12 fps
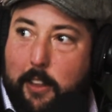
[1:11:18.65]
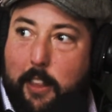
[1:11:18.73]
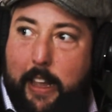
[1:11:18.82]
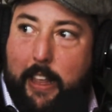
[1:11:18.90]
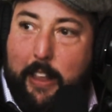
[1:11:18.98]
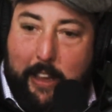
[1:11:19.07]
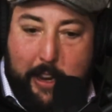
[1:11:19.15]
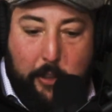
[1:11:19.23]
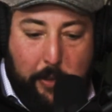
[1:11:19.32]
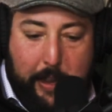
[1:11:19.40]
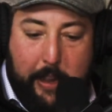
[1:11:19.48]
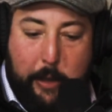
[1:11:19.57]
like,
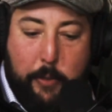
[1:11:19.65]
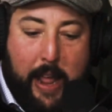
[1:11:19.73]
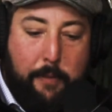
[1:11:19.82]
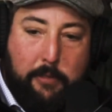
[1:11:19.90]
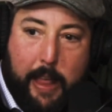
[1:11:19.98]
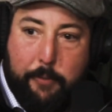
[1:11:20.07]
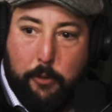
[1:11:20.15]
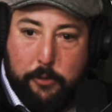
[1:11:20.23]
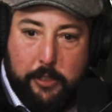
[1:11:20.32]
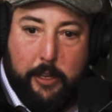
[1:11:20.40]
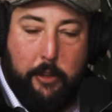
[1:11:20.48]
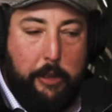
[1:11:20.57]
you would have
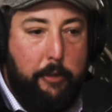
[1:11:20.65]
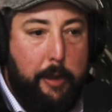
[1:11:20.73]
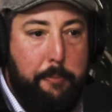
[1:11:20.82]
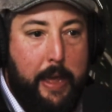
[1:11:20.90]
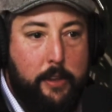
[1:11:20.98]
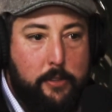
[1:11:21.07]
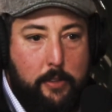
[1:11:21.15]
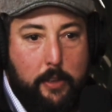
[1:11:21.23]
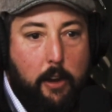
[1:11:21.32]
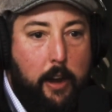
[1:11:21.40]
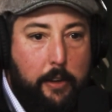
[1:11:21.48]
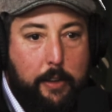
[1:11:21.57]
levels. You would get past,
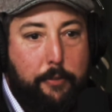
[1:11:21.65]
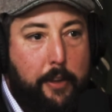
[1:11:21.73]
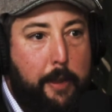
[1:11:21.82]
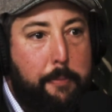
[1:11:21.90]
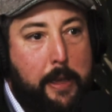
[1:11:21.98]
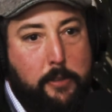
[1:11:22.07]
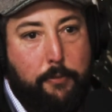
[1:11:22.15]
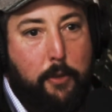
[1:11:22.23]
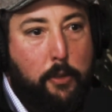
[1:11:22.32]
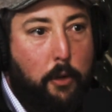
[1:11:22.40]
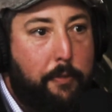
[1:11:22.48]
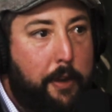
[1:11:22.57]
all right, if you get past the
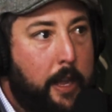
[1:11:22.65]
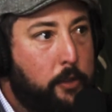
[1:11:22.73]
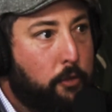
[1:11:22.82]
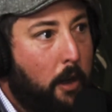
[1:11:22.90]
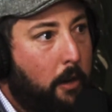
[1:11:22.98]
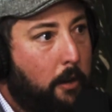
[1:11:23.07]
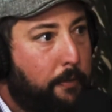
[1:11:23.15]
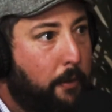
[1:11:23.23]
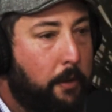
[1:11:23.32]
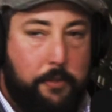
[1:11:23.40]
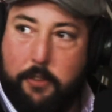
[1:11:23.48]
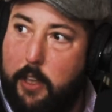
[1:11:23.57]
front door, if you're not drunk or
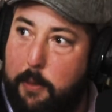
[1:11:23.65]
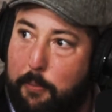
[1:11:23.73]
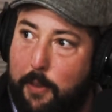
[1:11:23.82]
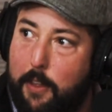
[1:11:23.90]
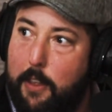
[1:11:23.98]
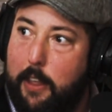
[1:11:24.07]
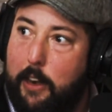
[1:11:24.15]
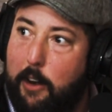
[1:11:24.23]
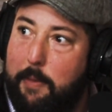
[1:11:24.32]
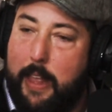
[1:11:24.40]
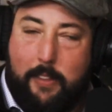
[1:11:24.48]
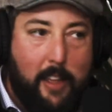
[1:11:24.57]
falling asleep, you know what
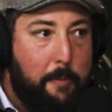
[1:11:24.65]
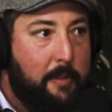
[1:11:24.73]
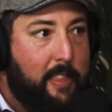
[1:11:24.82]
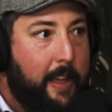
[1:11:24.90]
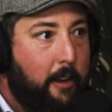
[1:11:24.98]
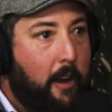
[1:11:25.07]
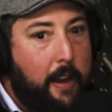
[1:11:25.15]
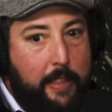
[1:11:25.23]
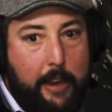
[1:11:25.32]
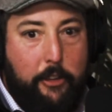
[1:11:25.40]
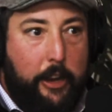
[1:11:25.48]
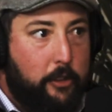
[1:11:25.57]
I mean, that type of thing. All right,
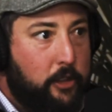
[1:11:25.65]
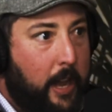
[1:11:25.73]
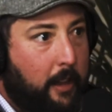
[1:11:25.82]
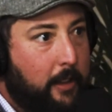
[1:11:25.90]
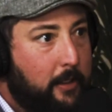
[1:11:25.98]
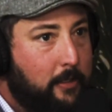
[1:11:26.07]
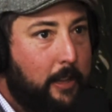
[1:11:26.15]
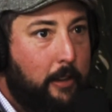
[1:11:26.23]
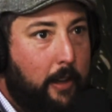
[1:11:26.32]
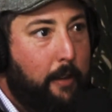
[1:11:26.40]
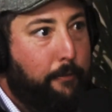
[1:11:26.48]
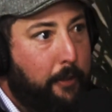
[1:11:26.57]
then you get a checklist that
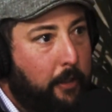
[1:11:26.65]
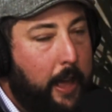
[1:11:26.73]
you got to fill out.